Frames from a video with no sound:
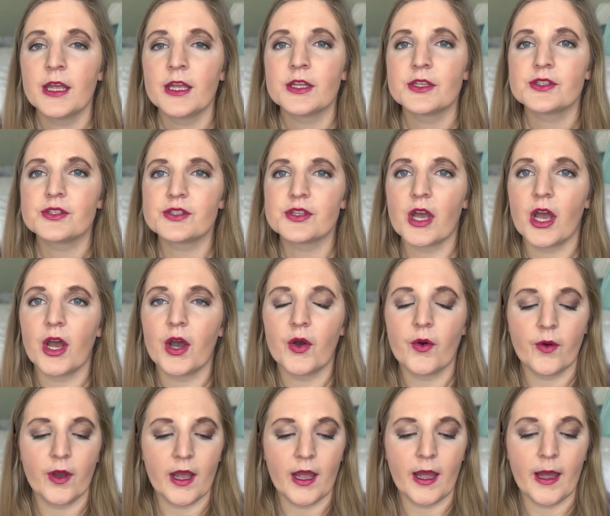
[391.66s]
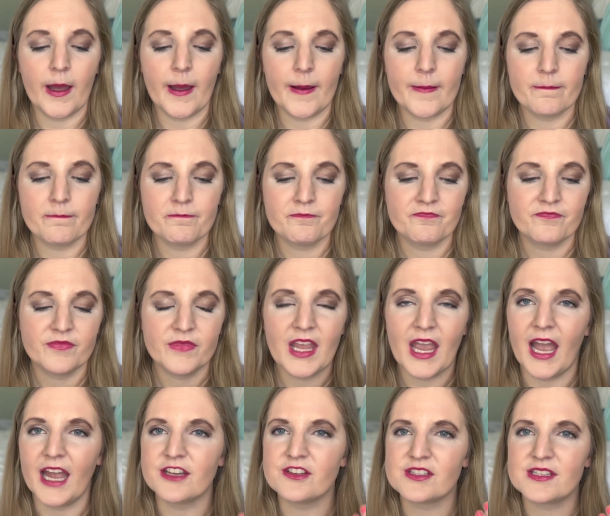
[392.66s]
so um,
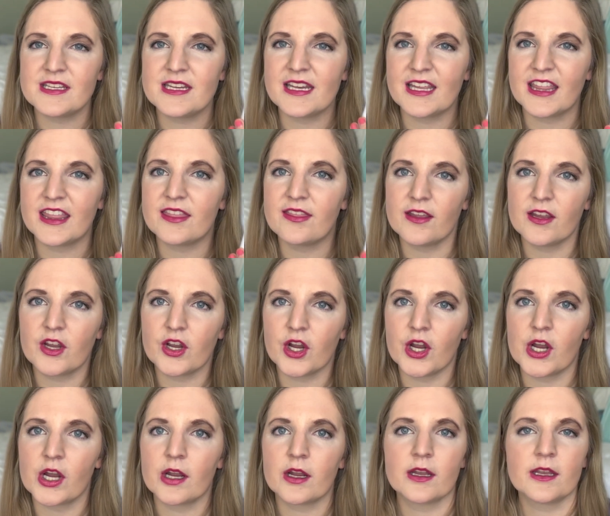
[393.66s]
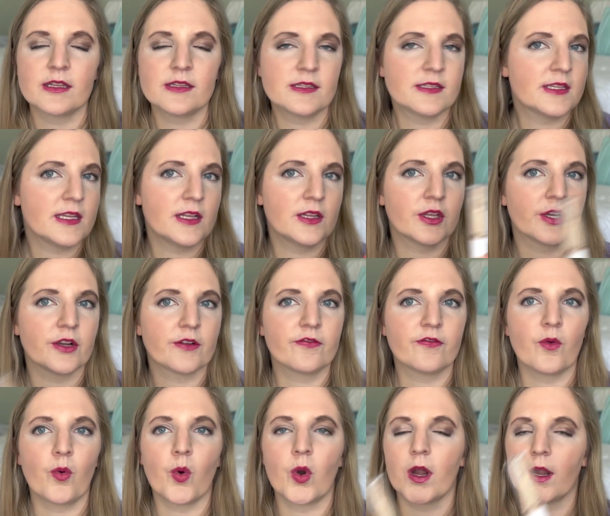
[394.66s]
yeah, I just need a thicker concealer
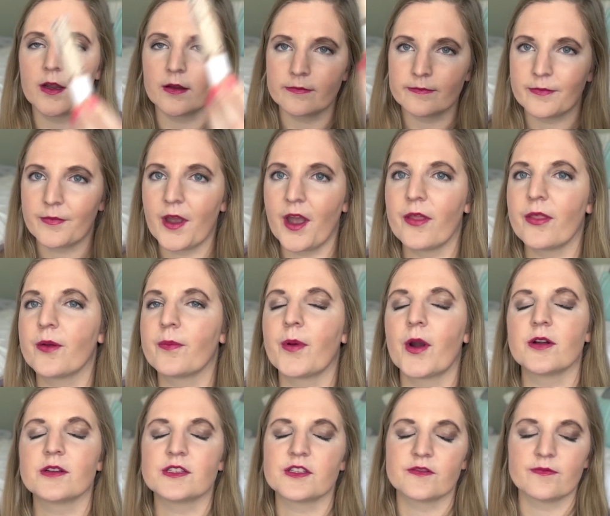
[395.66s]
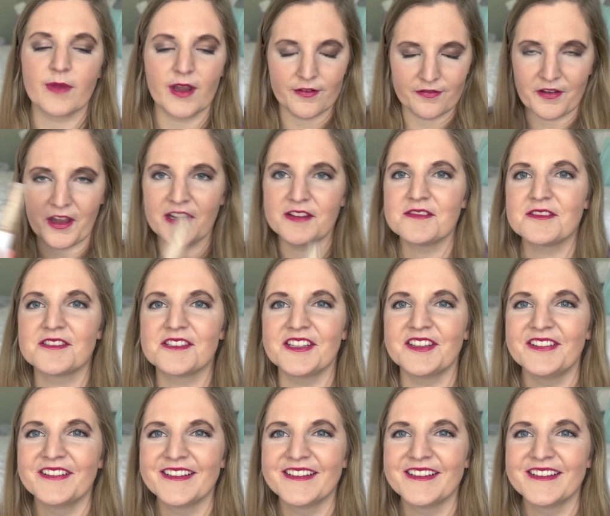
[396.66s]
for other parts of my face.